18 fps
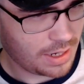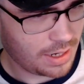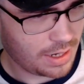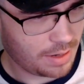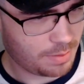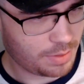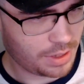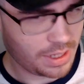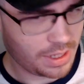
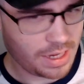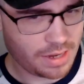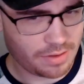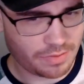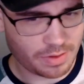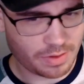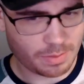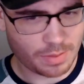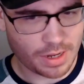
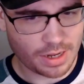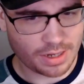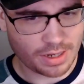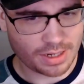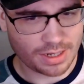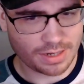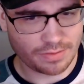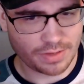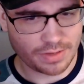believe I'm
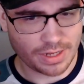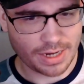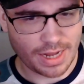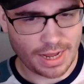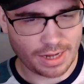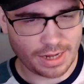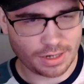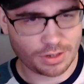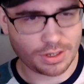positive that
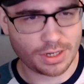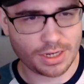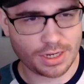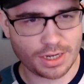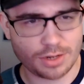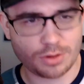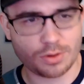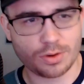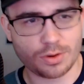actually
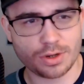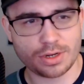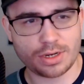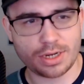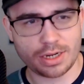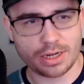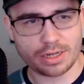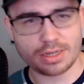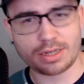Discord
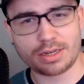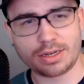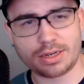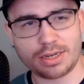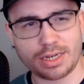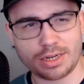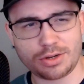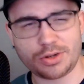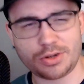does
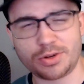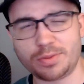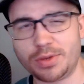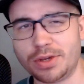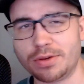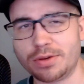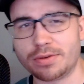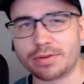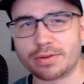
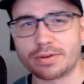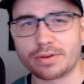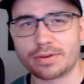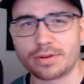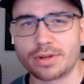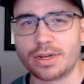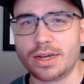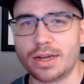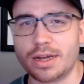distribute
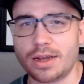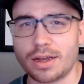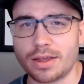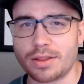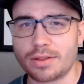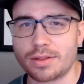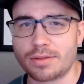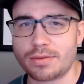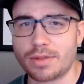
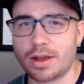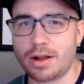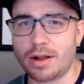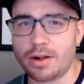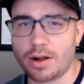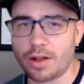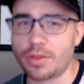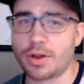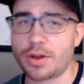
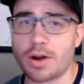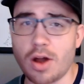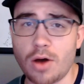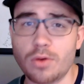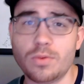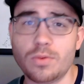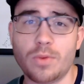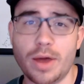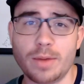on their
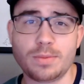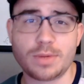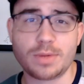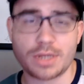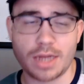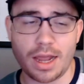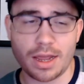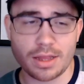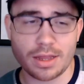own
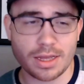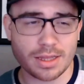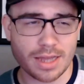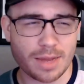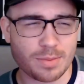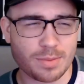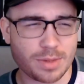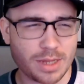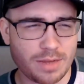website. Like
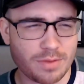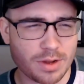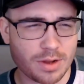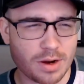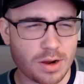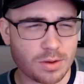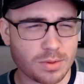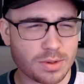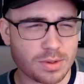I believe
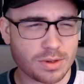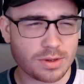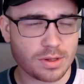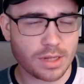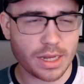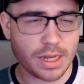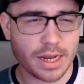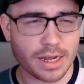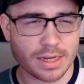their own
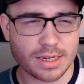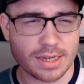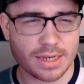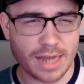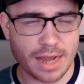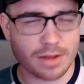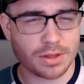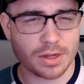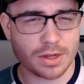Linux
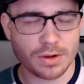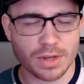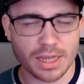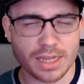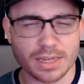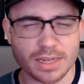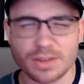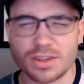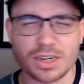download
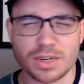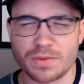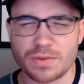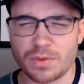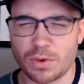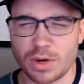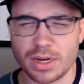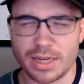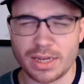is just
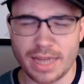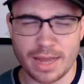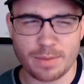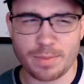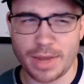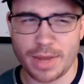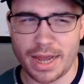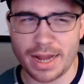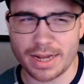for a
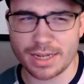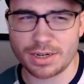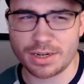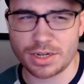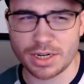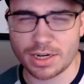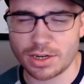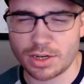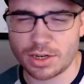deb package
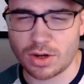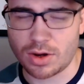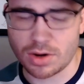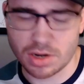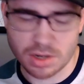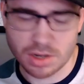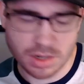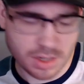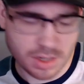and a tar.